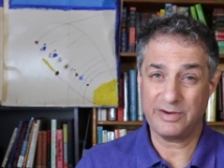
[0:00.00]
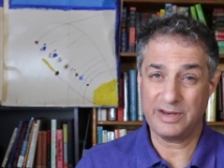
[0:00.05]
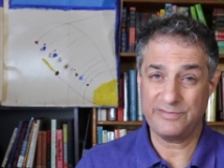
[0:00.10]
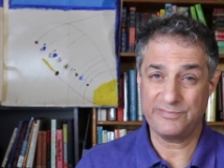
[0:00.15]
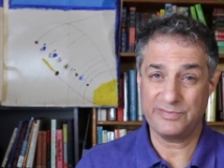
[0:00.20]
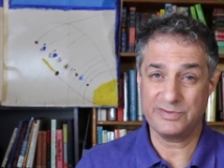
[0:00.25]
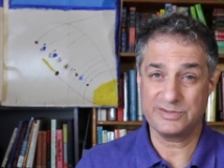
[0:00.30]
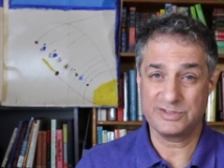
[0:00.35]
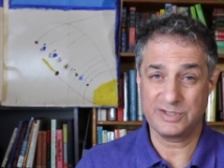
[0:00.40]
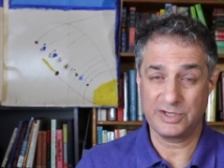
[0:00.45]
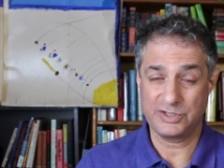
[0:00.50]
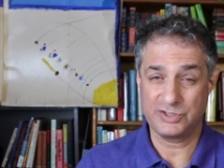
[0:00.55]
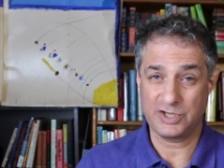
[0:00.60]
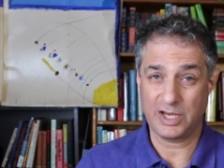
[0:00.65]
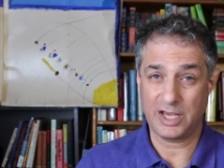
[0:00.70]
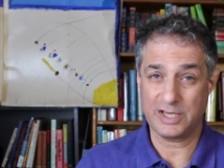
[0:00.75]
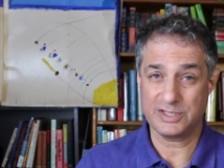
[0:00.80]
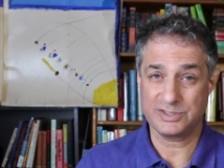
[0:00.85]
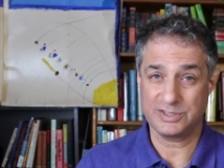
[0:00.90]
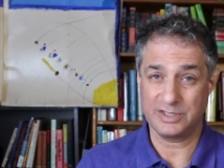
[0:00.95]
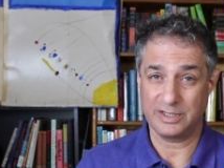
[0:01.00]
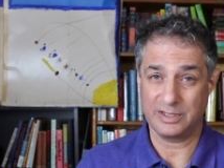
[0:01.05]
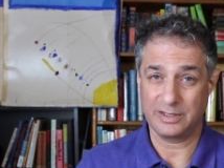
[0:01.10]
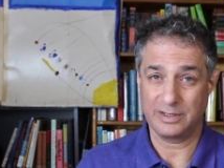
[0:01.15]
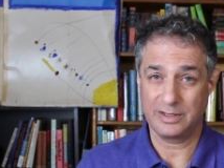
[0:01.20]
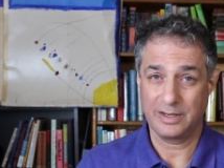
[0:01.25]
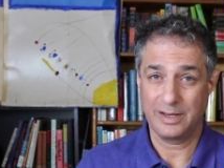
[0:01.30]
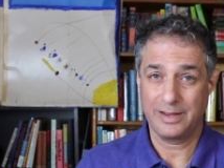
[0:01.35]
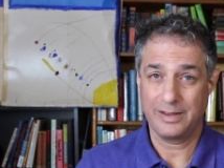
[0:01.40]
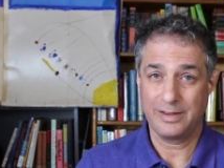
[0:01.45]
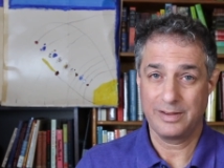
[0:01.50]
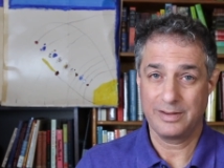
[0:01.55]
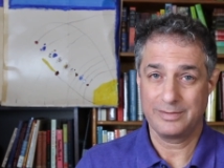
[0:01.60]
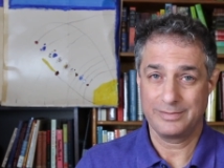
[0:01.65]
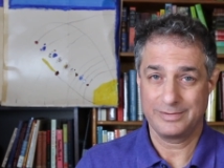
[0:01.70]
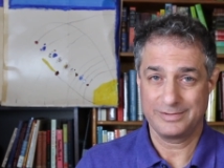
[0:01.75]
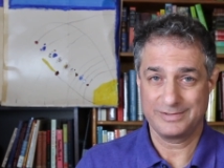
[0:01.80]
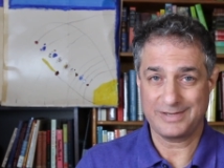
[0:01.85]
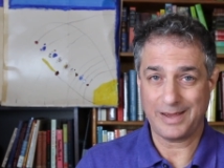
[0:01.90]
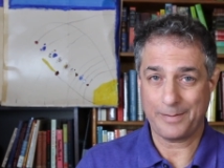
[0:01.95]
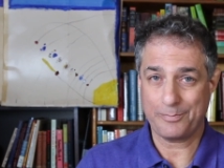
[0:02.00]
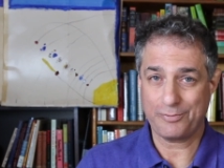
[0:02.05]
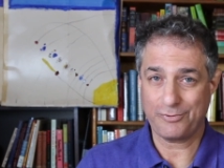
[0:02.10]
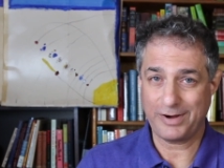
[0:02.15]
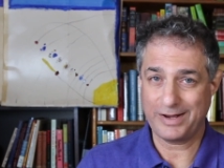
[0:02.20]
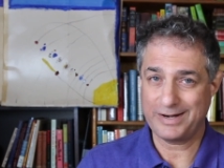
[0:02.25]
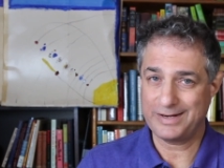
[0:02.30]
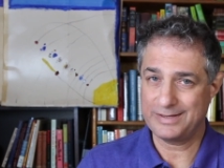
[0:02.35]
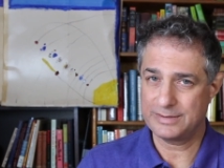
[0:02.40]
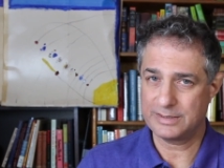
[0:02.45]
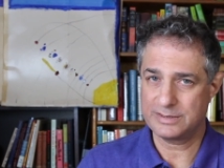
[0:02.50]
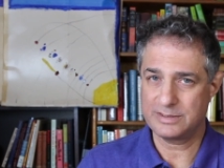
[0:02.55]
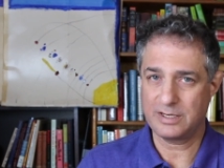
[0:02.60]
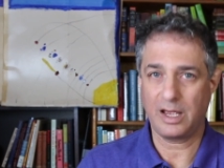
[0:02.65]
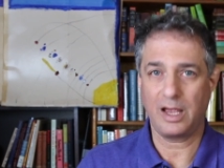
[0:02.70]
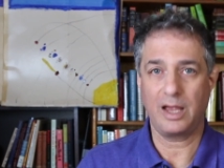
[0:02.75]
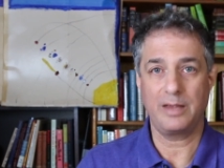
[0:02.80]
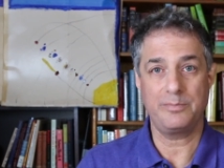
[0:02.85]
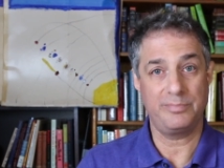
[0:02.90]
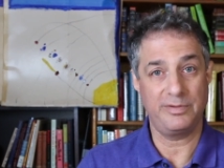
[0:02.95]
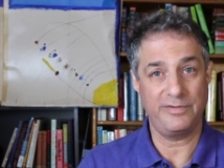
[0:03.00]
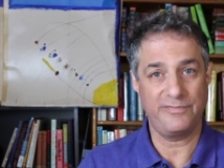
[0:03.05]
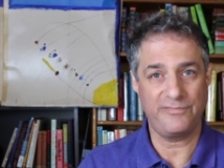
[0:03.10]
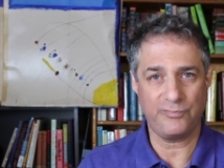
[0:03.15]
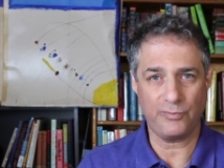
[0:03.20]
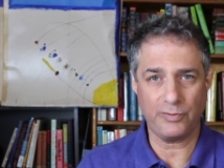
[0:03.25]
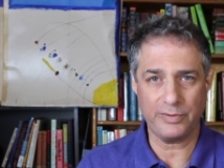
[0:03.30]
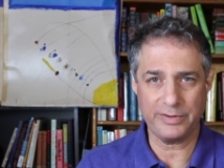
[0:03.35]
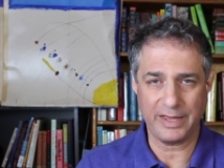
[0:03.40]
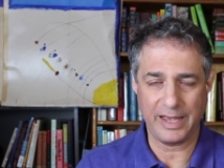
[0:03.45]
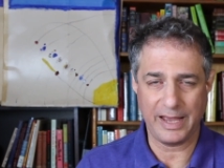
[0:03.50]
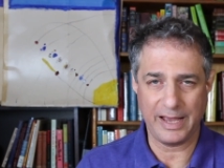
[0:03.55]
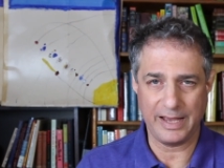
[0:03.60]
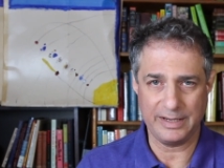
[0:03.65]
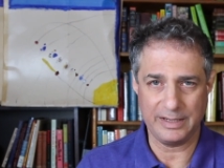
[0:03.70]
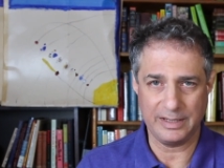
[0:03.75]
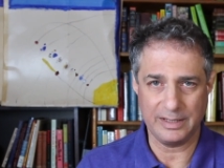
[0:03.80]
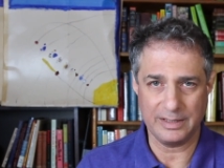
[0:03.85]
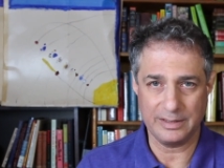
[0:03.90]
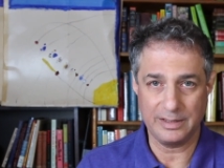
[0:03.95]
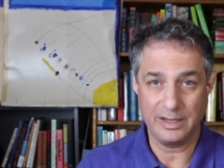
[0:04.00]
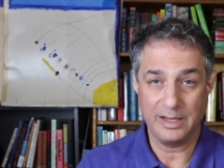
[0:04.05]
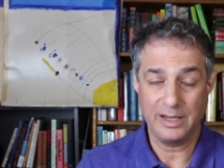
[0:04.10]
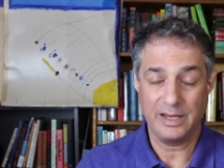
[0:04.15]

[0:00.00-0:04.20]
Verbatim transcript: even suggesting separating the time before the Hadean